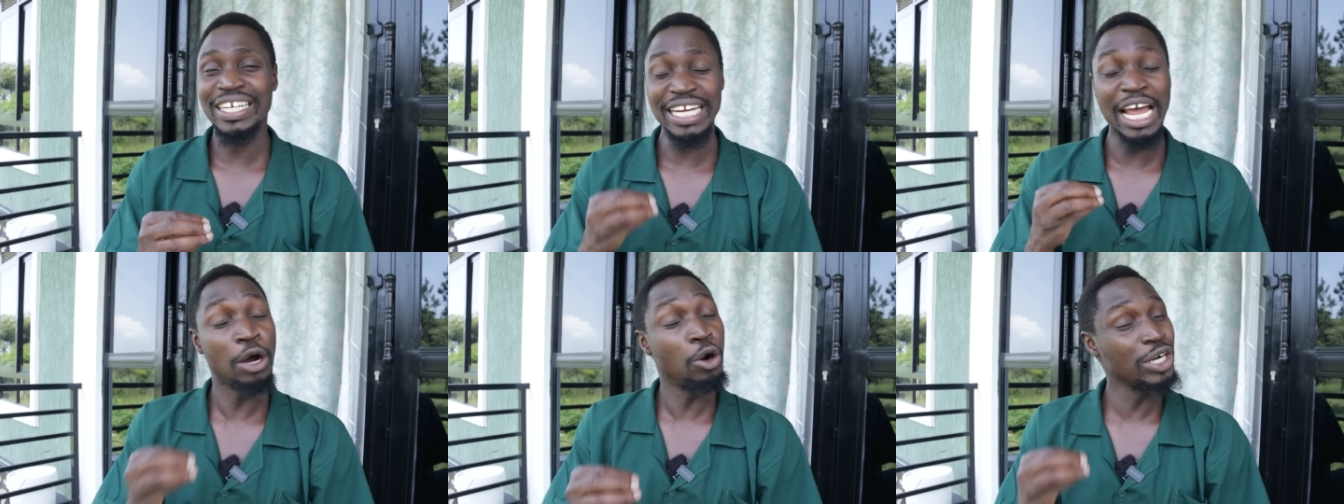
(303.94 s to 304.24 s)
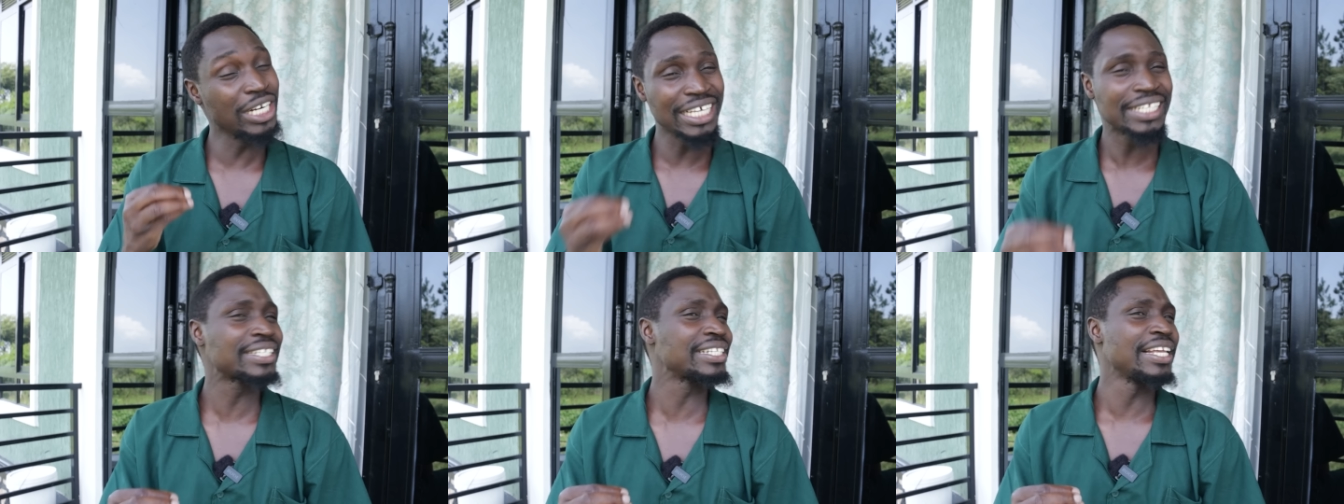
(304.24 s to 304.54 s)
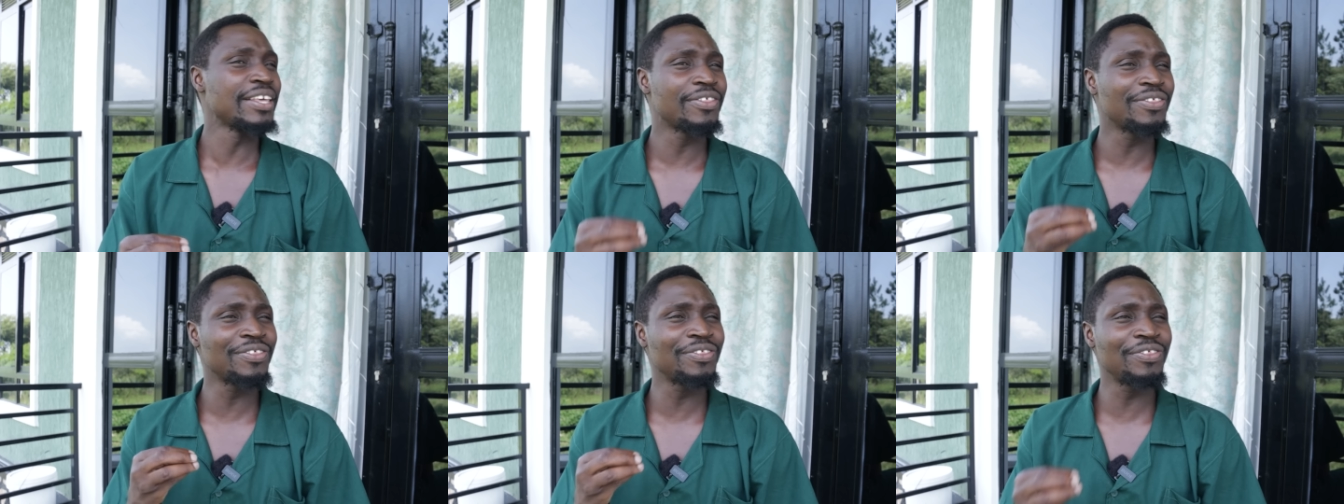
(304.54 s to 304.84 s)
that I
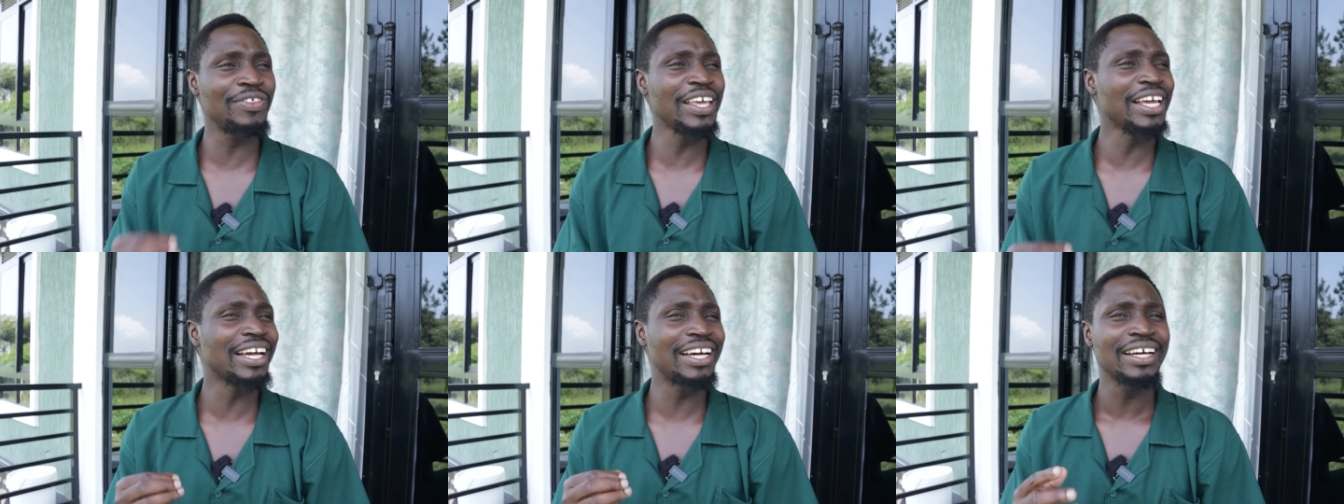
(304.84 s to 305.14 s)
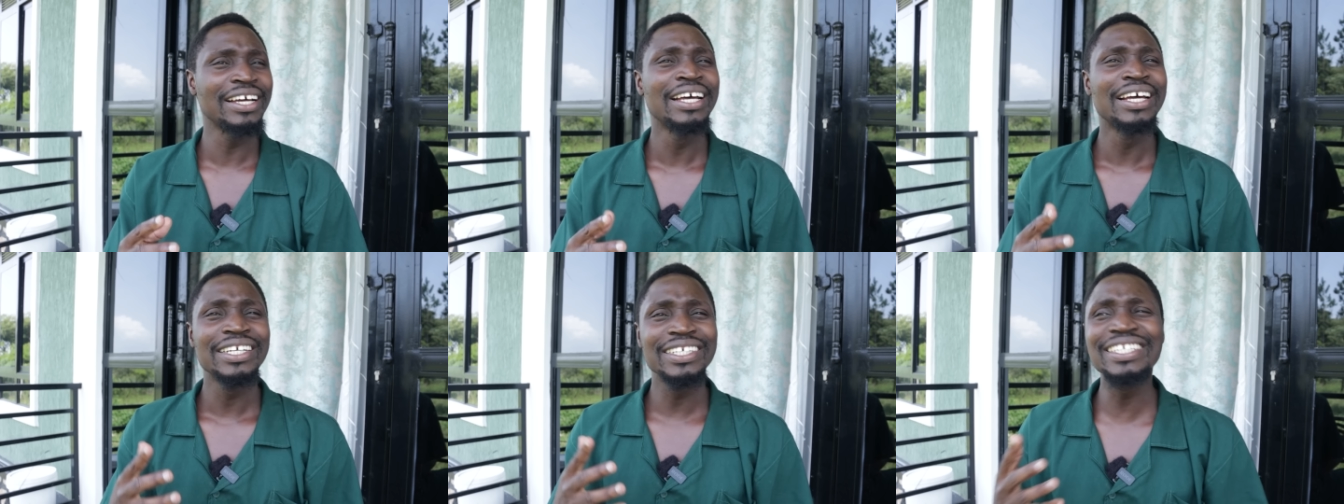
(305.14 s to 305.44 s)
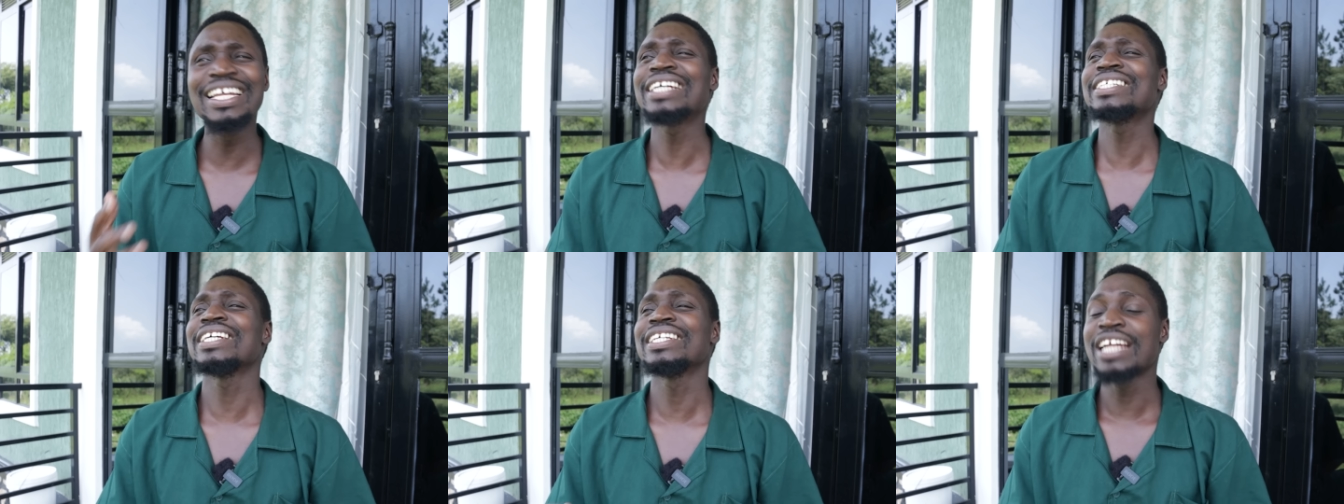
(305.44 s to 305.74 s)
honestly think
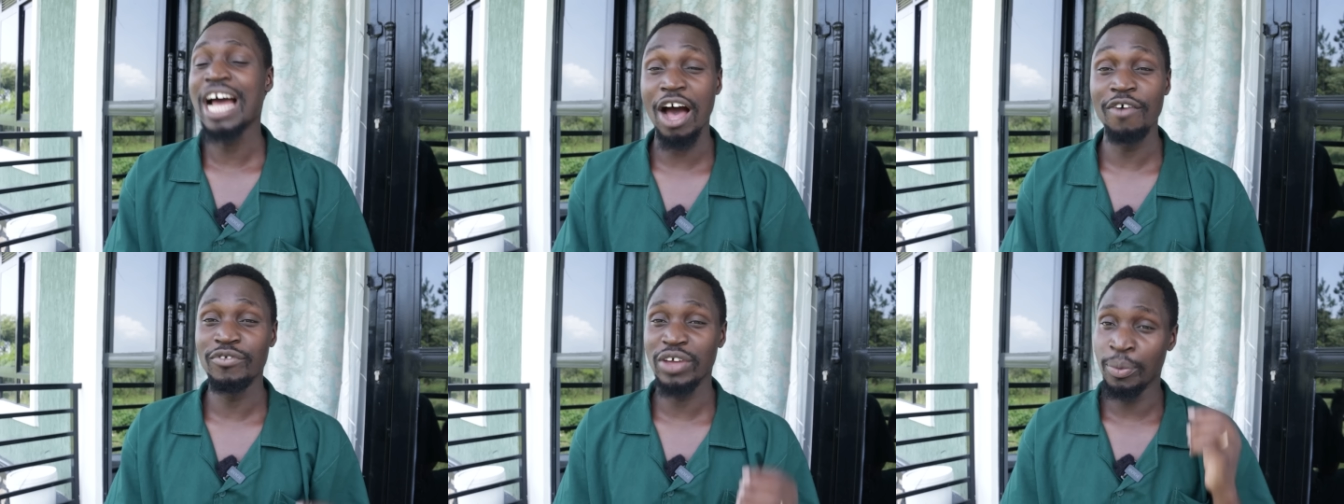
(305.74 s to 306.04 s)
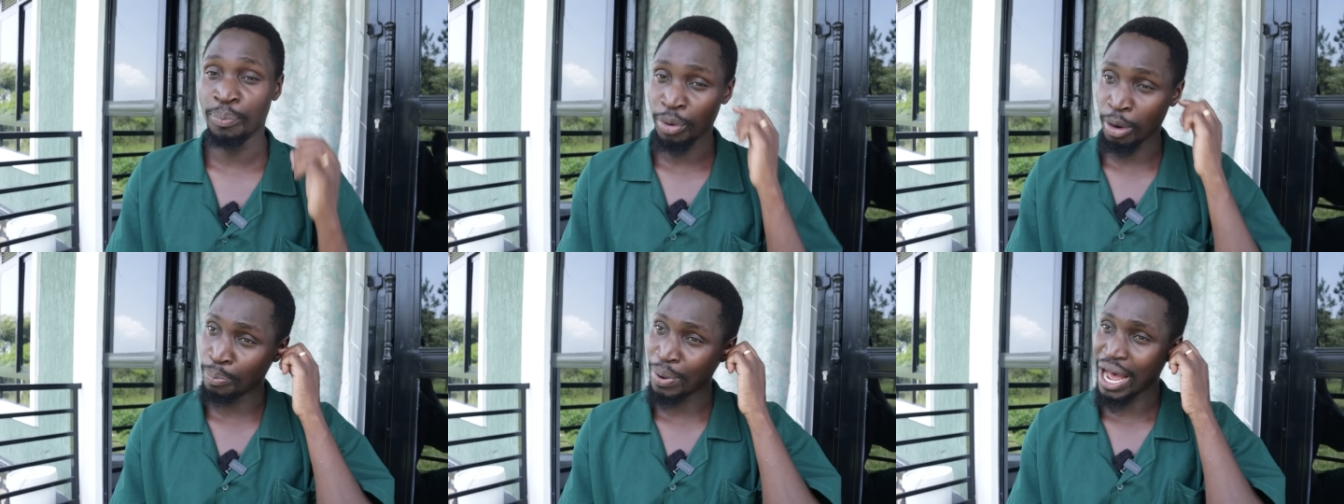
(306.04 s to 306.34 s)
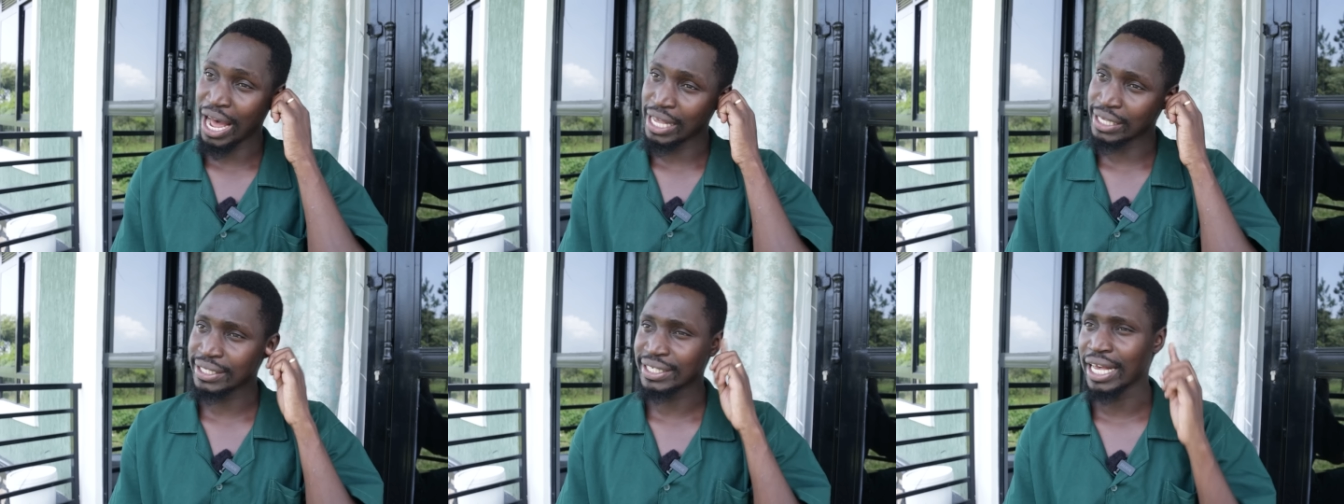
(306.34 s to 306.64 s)
doesn't have a
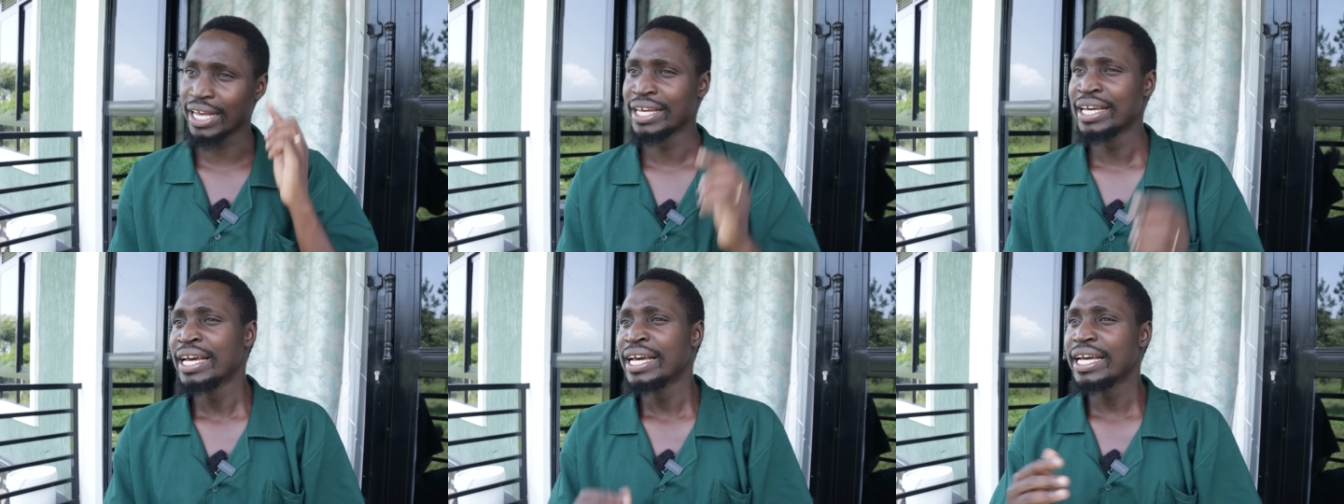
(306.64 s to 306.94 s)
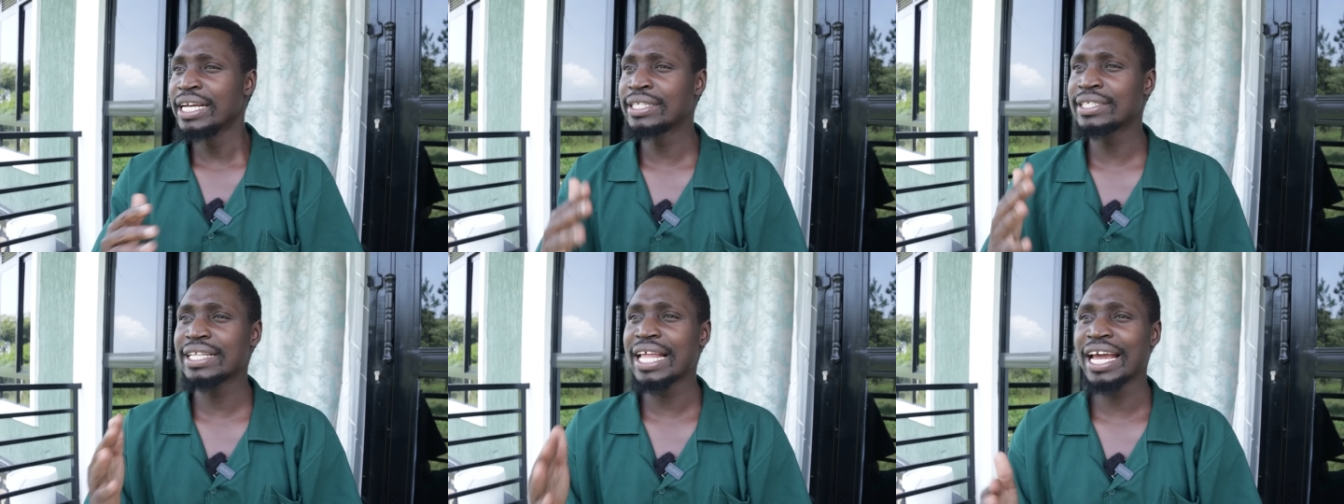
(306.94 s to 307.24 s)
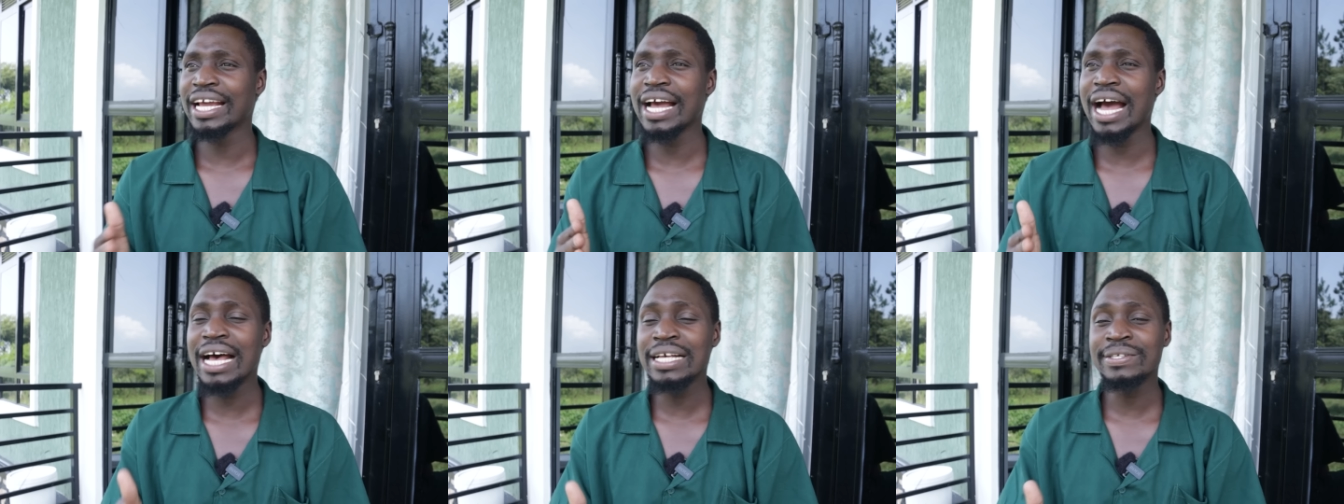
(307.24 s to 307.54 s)
proper answer. It's
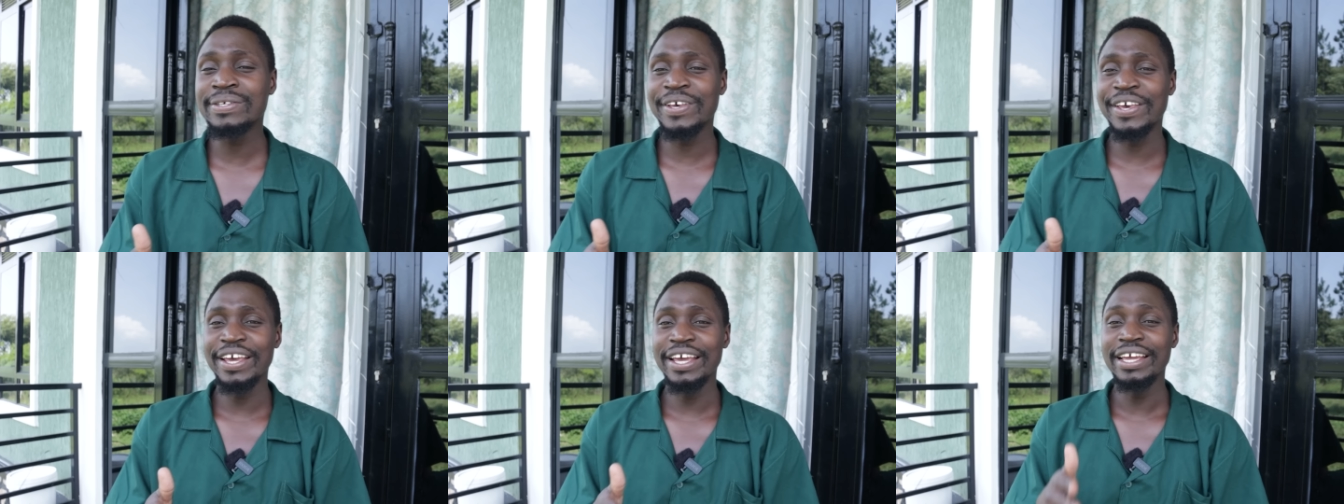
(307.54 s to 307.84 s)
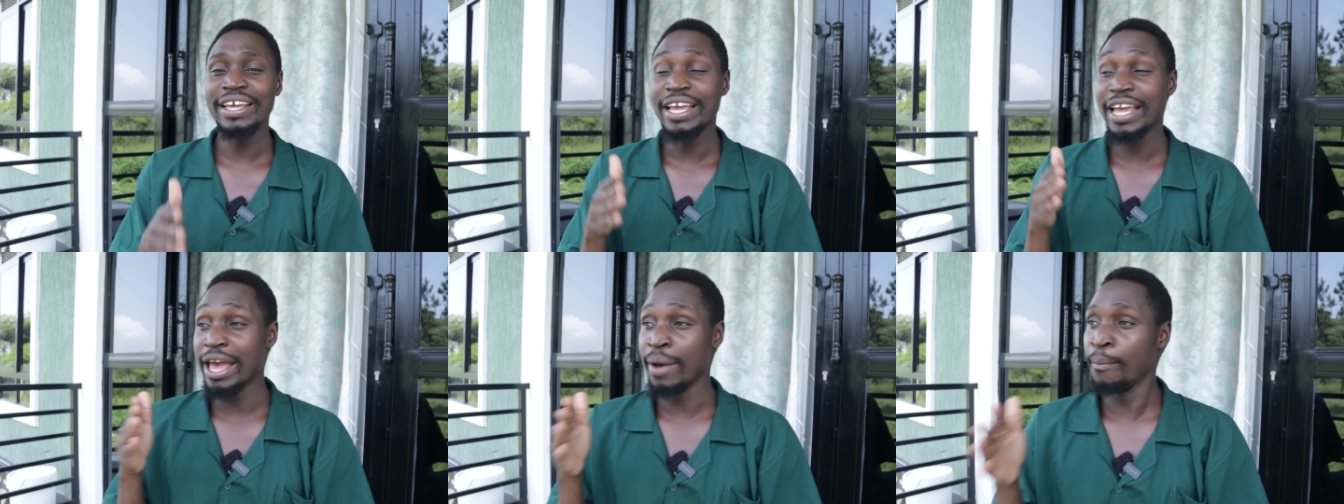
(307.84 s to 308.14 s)
like asking